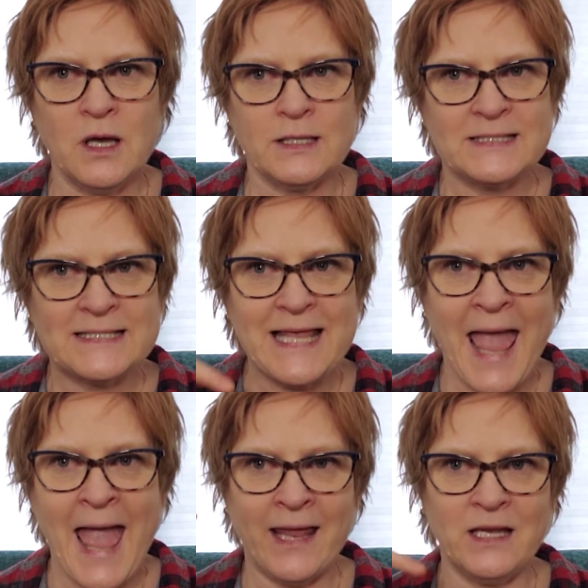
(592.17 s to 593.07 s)

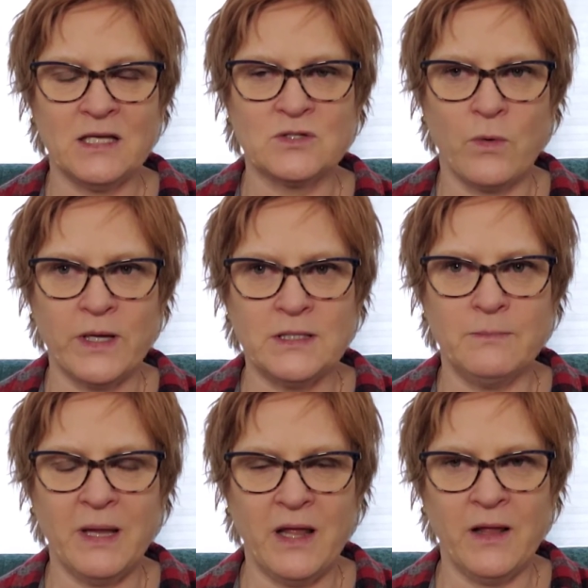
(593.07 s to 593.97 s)
scan is going
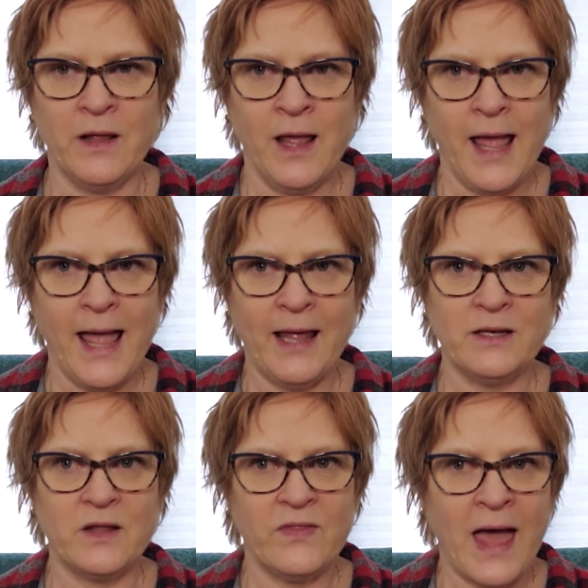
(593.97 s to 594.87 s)
to be.
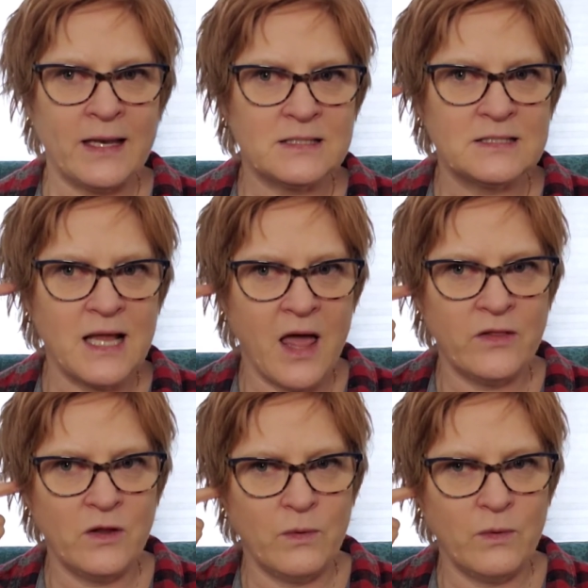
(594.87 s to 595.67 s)
And that is done,